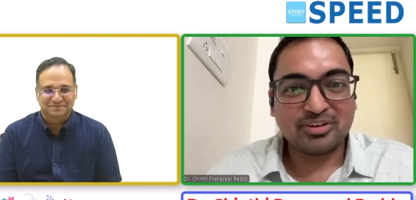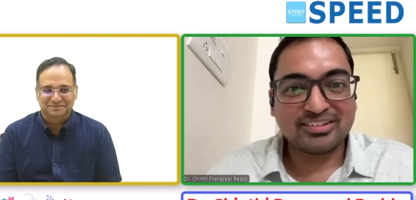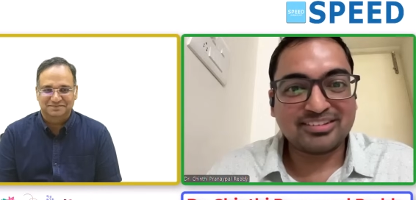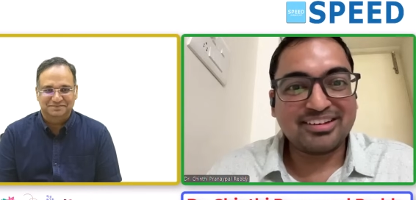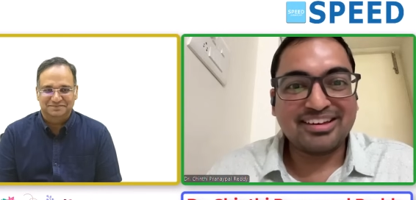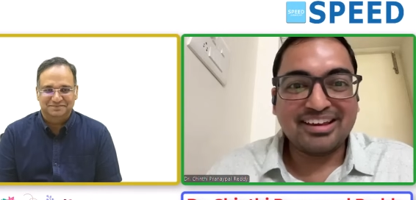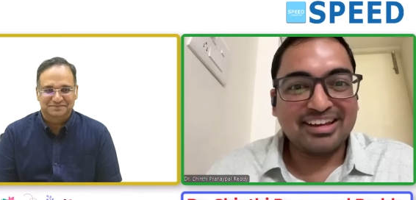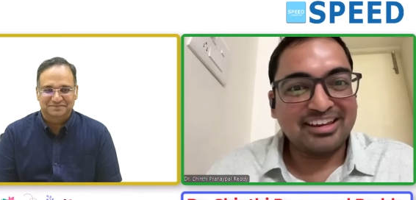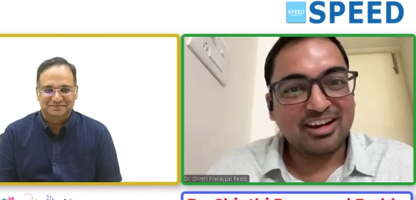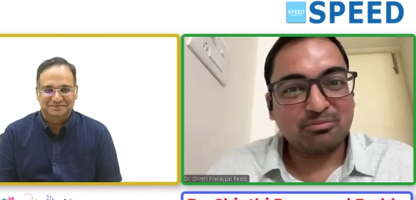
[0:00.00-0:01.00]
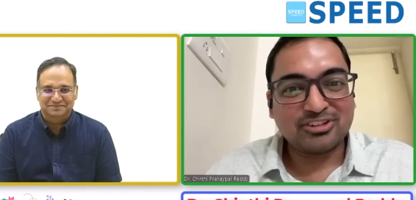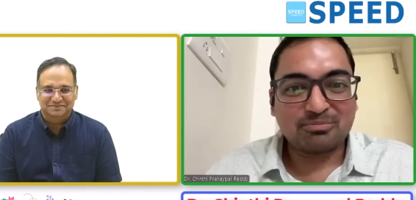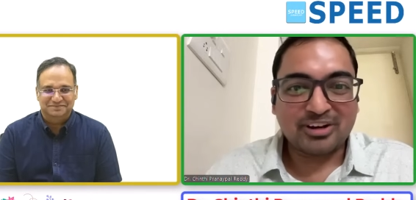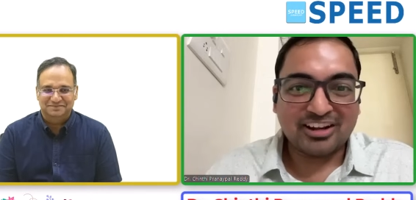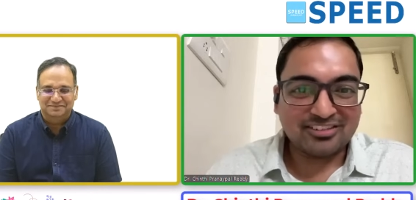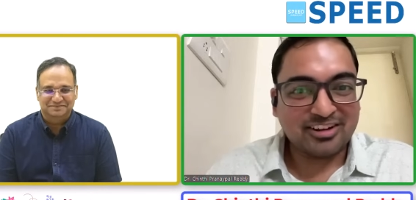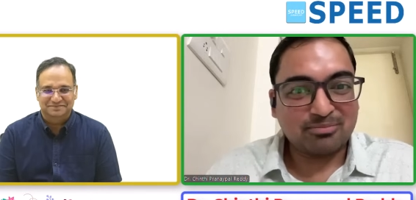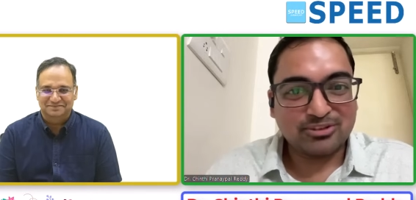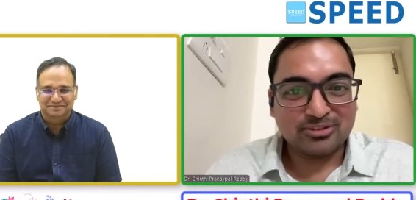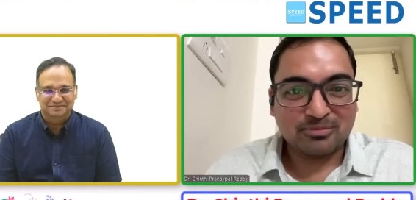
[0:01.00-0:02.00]
Speaker 1: Yes, he came to JIPMER, I also came to
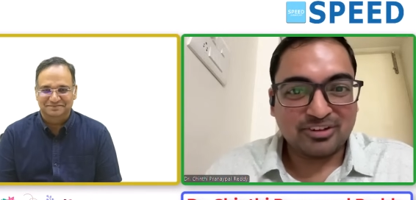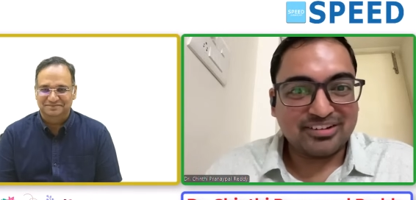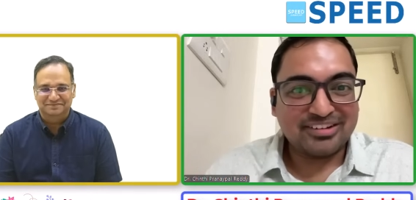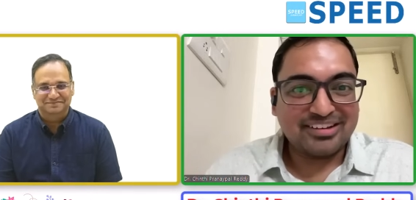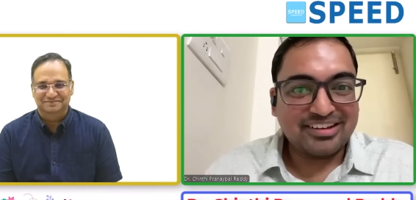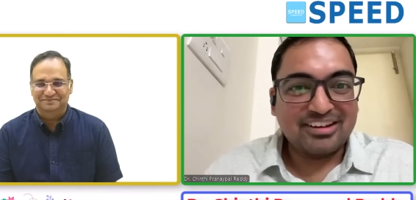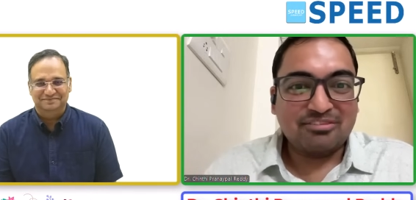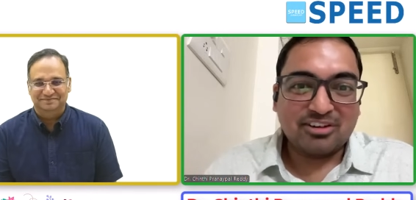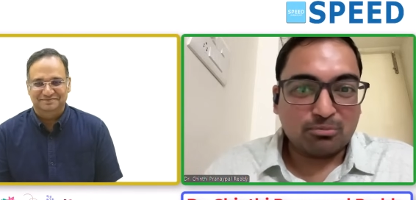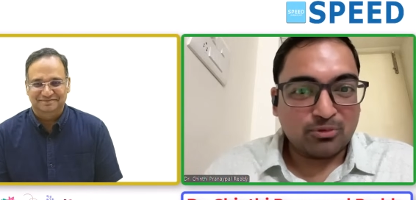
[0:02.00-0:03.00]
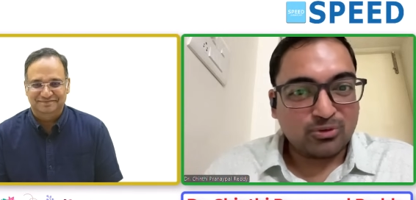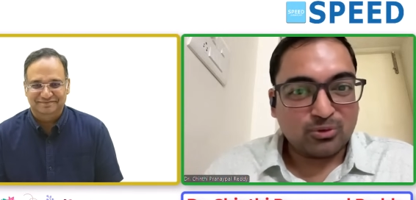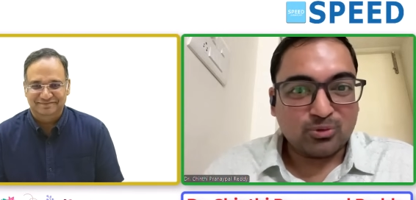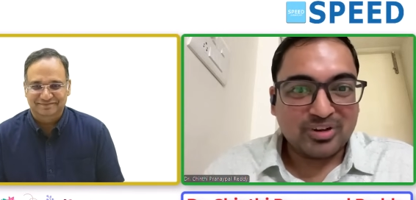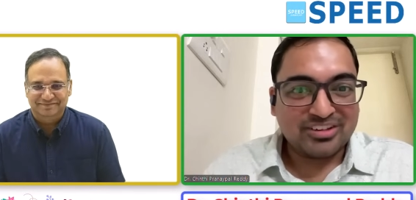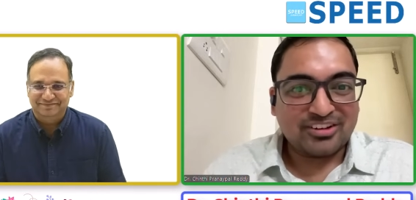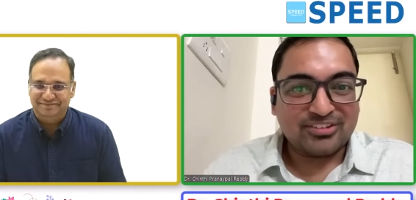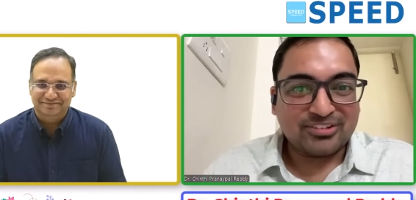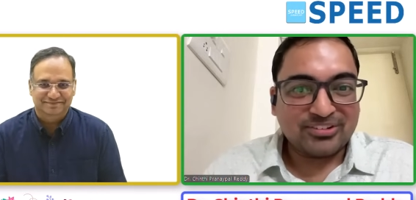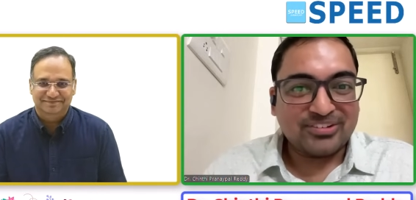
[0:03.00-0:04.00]
JIPMER. We are both roommates
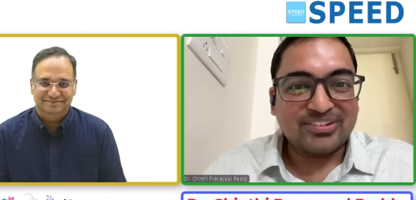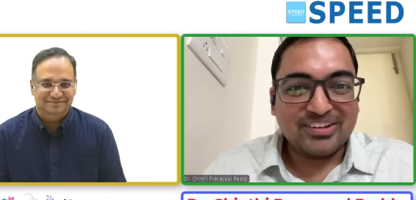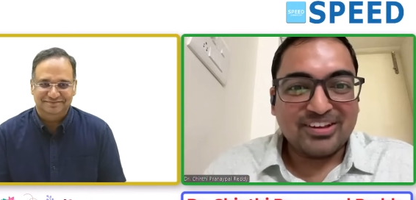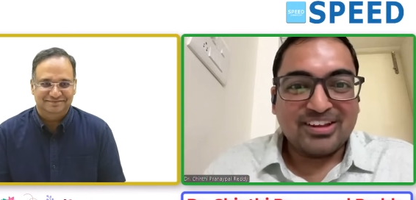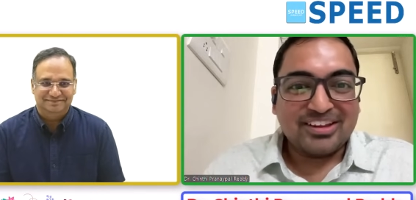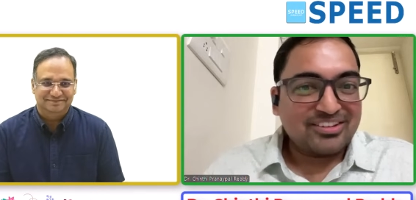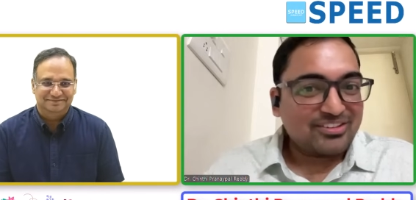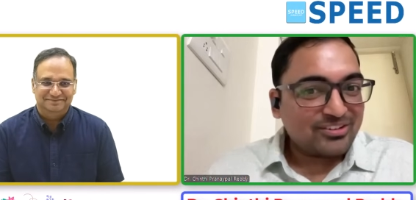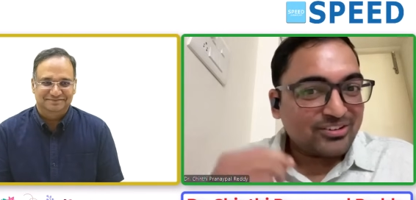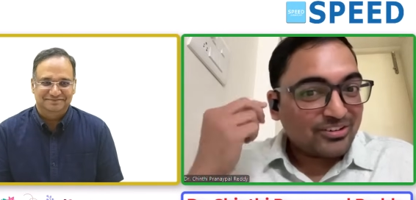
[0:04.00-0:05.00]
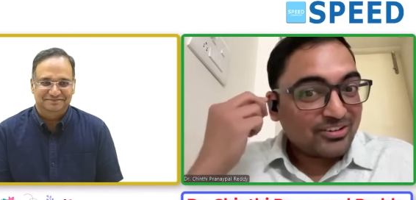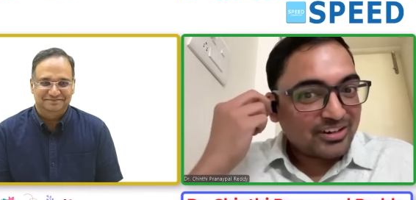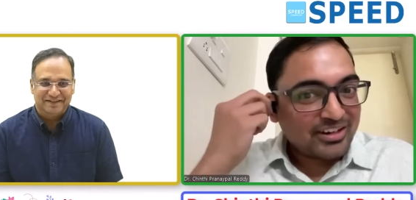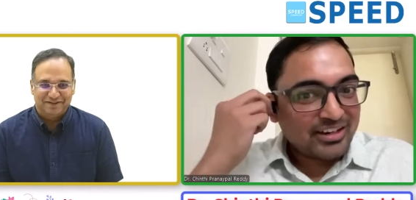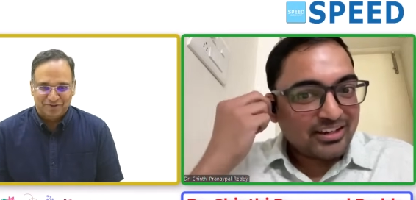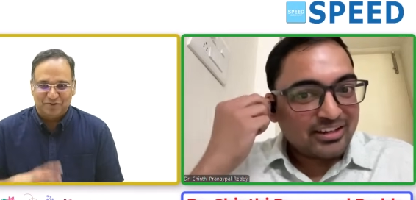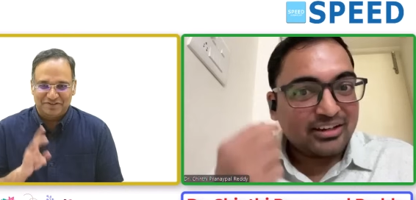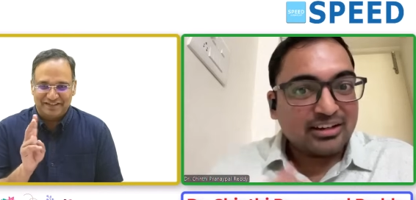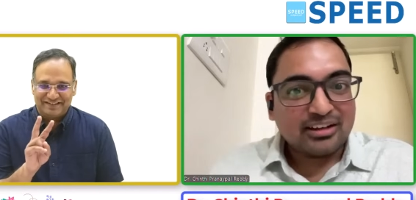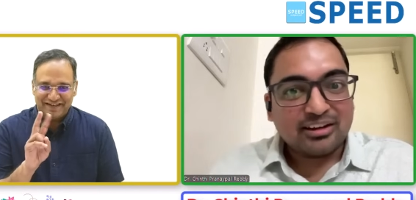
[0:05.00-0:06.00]
also. Hmm. So he...
Speaker 2: Oh,
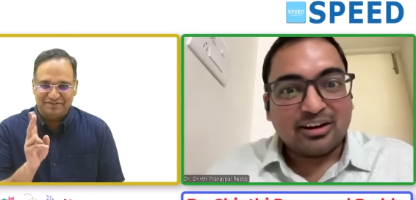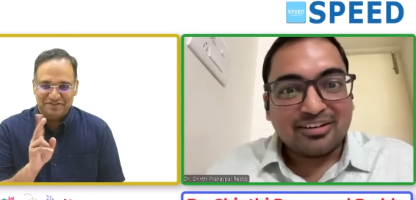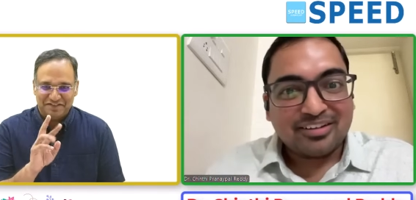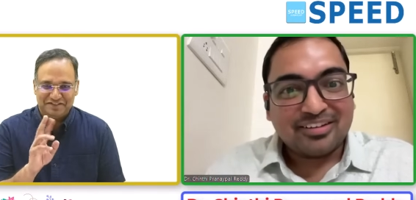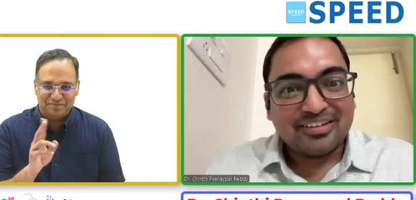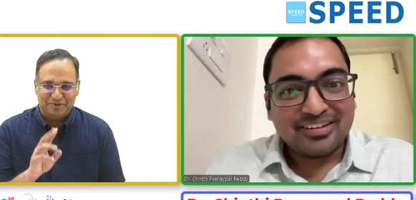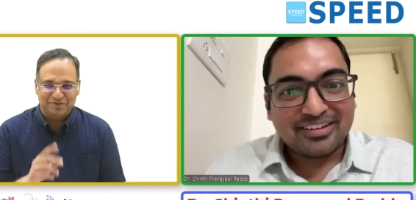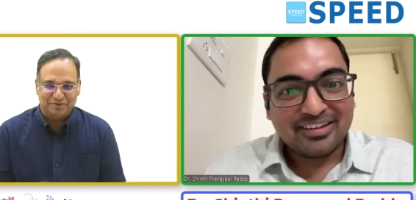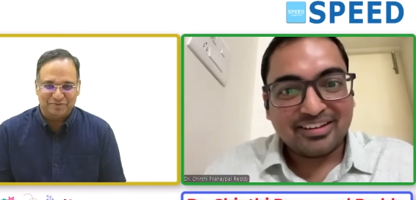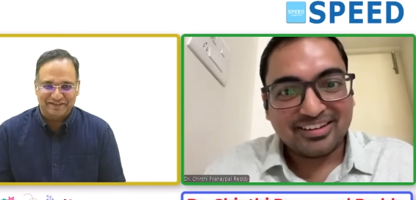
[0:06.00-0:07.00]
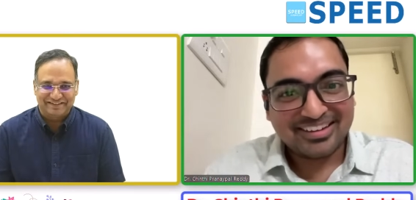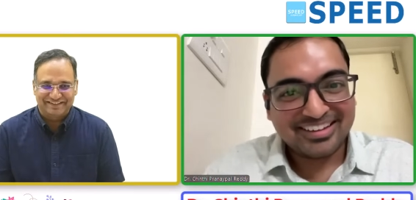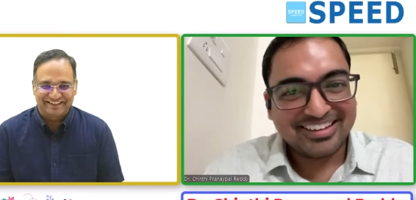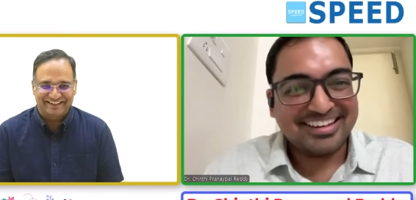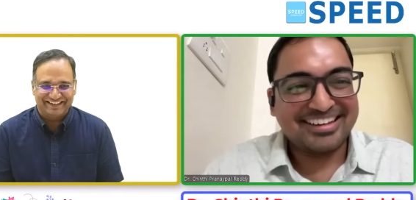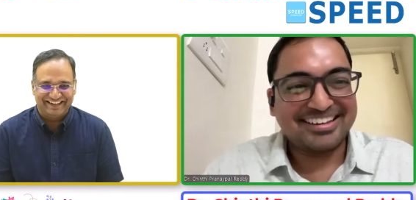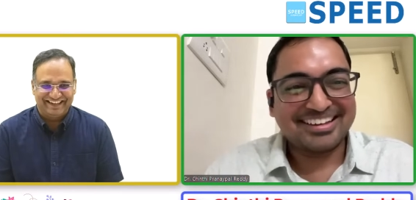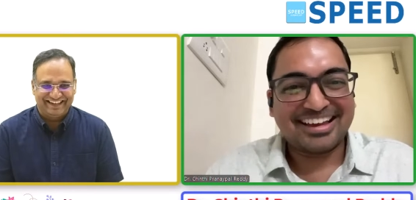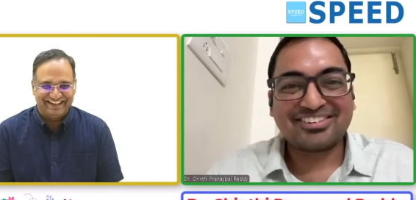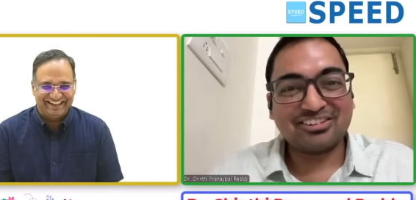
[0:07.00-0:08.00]
surgeon got... and a physician, both are roommates.
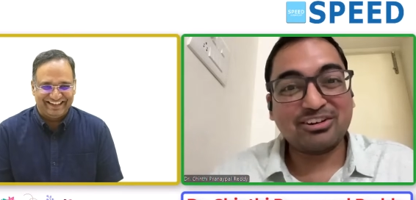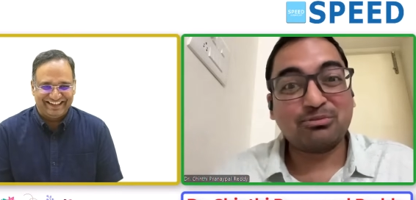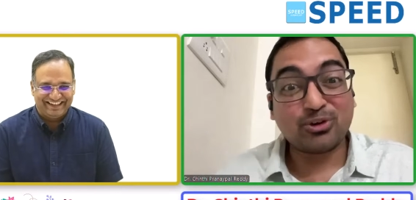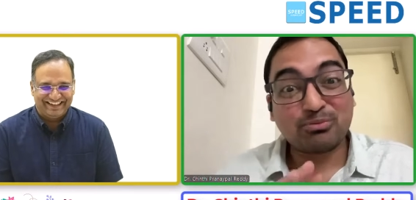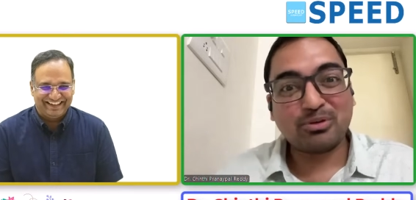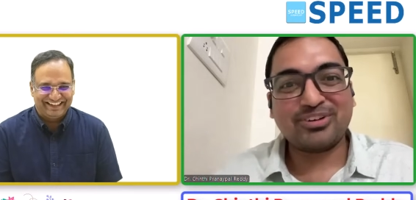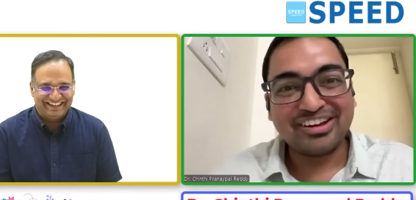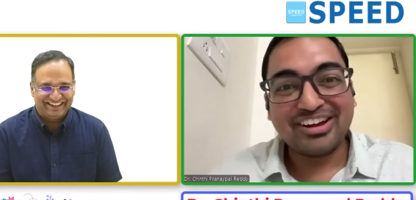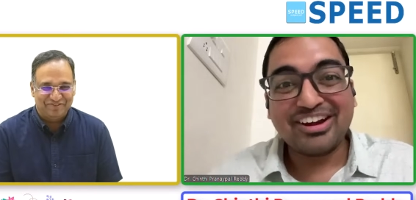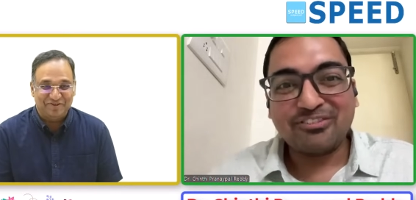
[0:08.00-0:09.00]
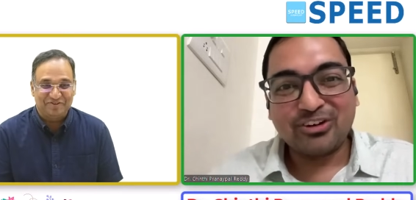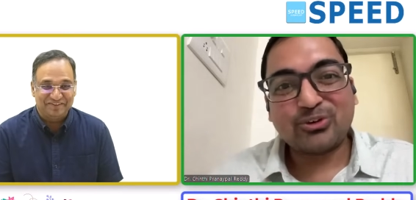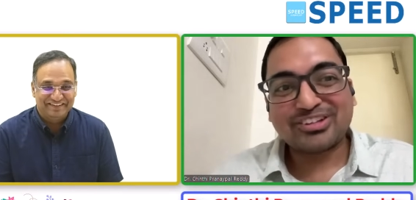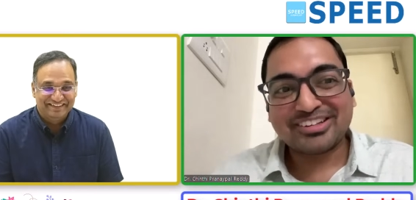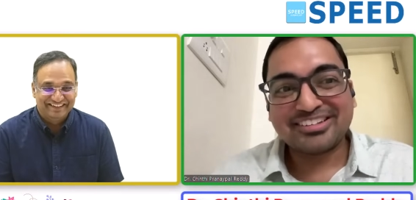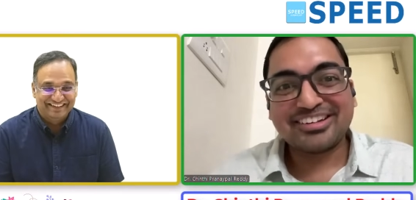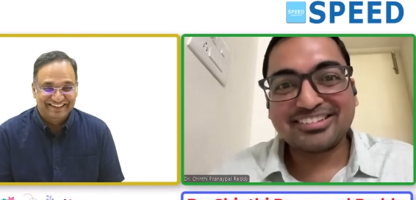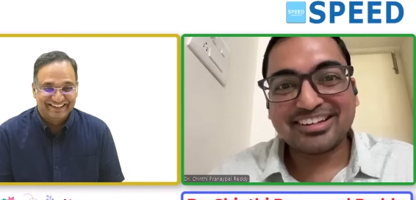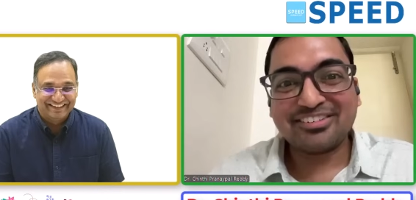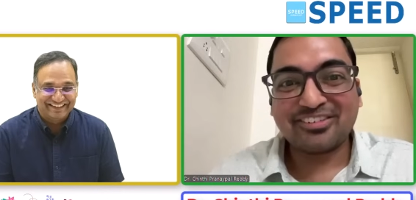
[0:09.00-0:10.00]
Speaker 1: Actually, four people. We two oh. are surgeons,
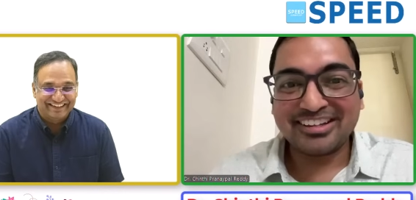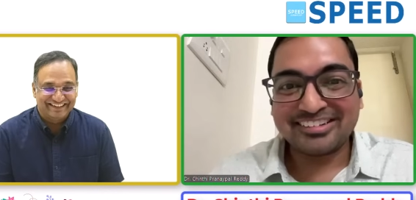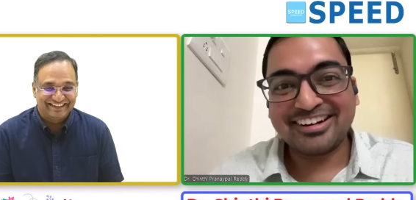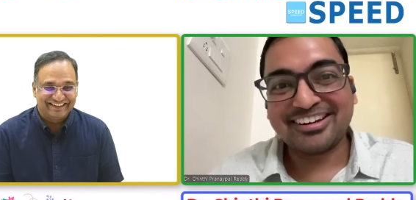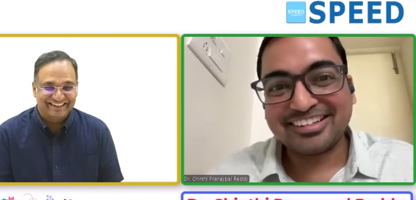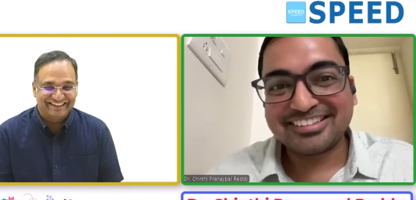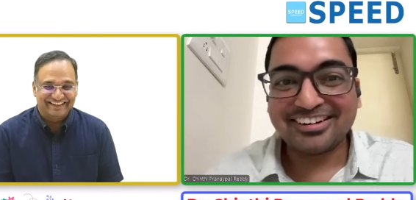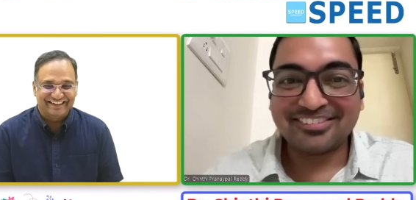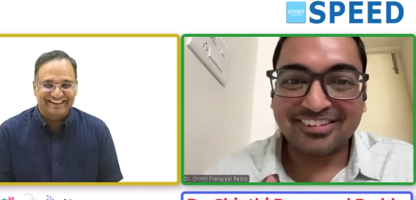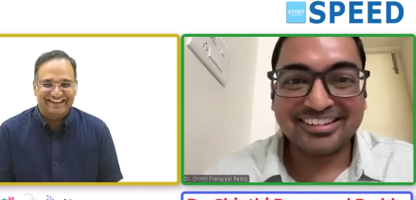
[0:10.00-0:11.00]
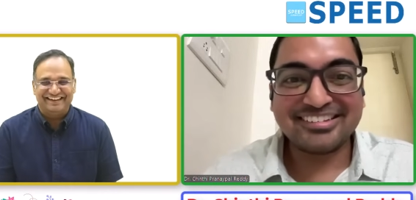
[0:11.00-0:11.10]
and one is radiologist, and one is